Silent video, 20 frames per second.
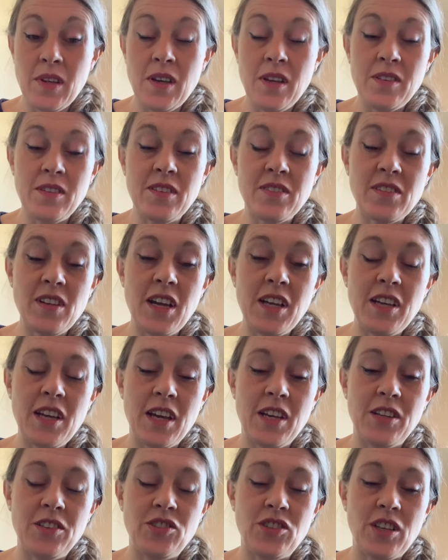The snake
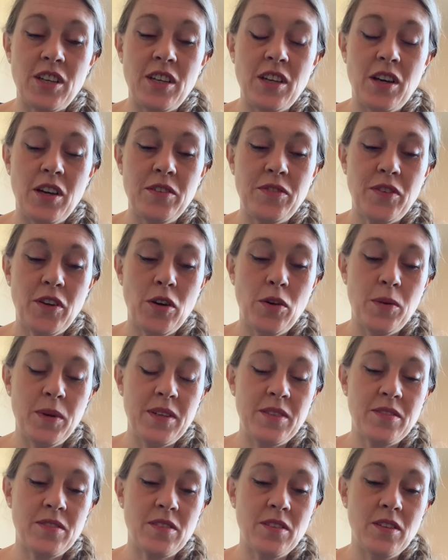energy, I feel,
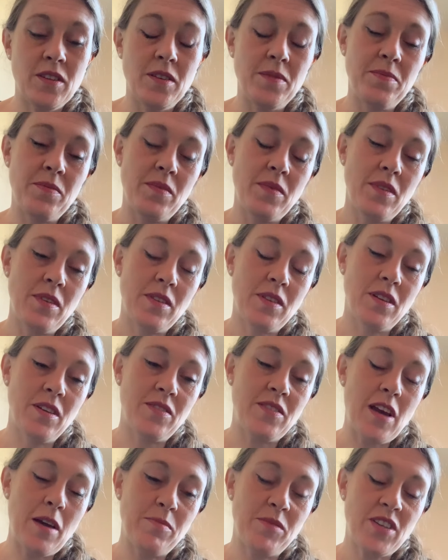is the, the
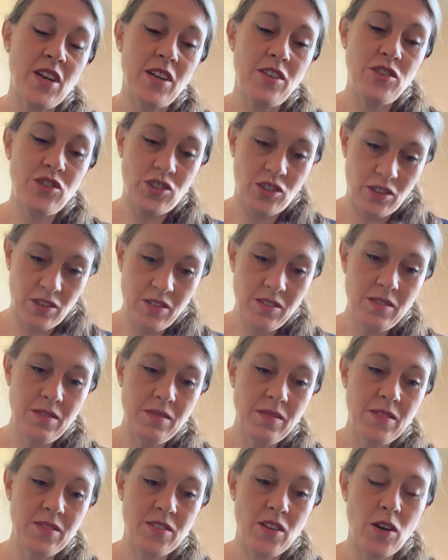temptation.
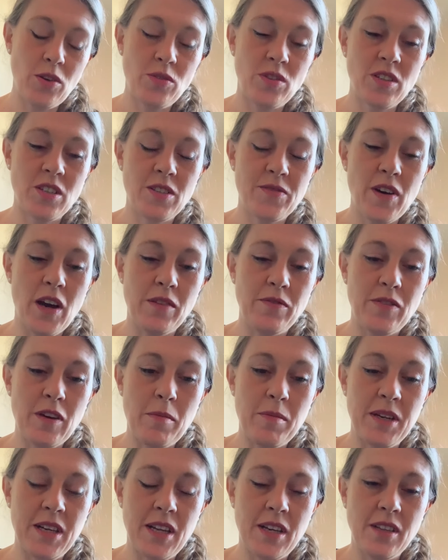So the divine
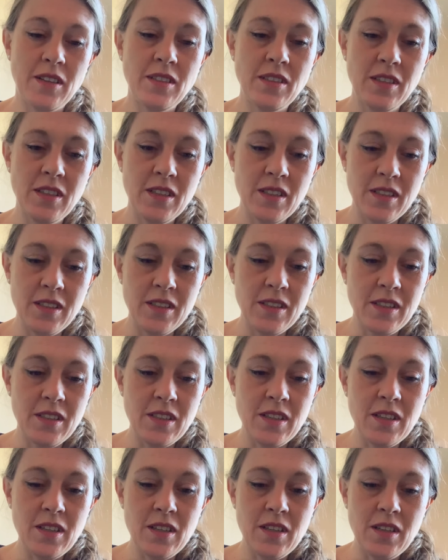feminine
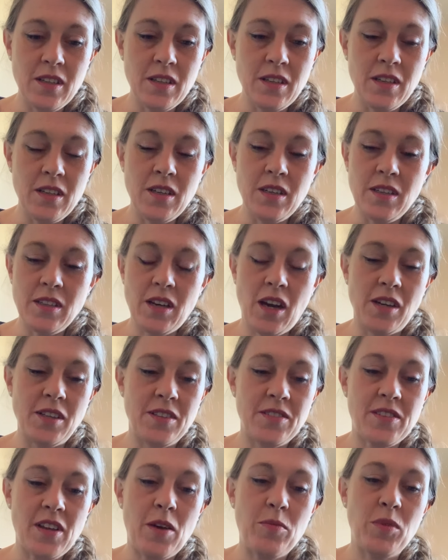kind
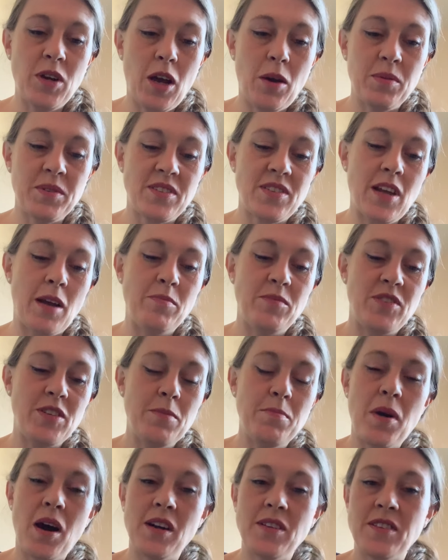of saying, well, I was
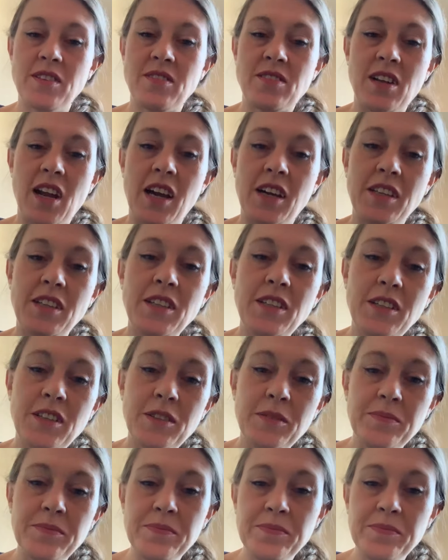tempted by the snake.